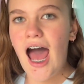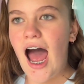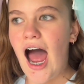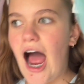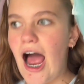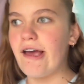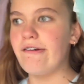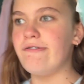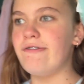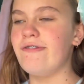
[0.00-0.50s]

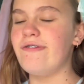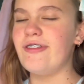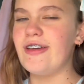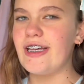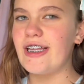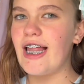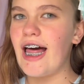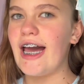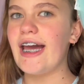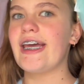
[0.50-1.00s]
I
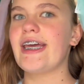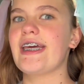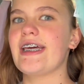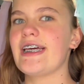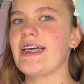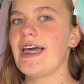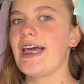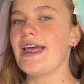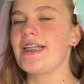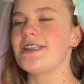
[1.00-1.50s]
feel like
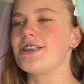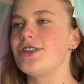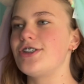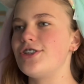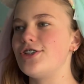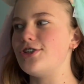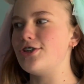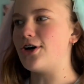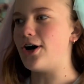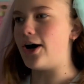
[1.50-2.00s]
it's
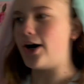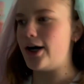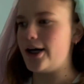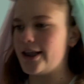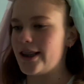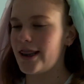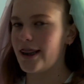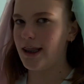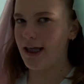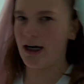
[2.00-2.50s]
not
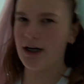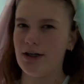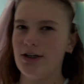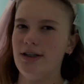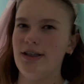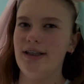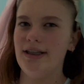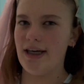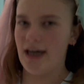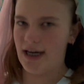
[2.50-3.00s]
there
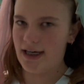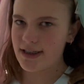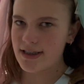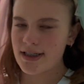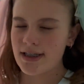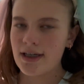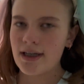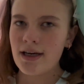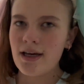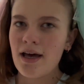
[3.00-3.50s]
yet
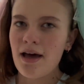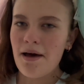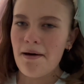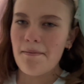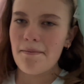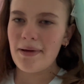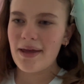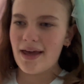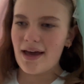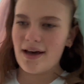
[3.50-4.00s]

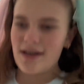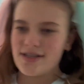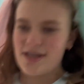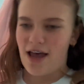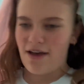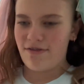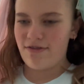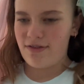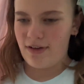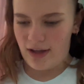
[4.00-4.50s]
because
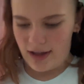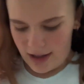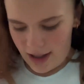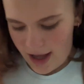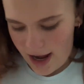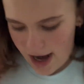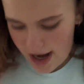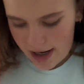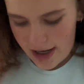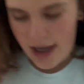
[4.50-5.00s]
I feel like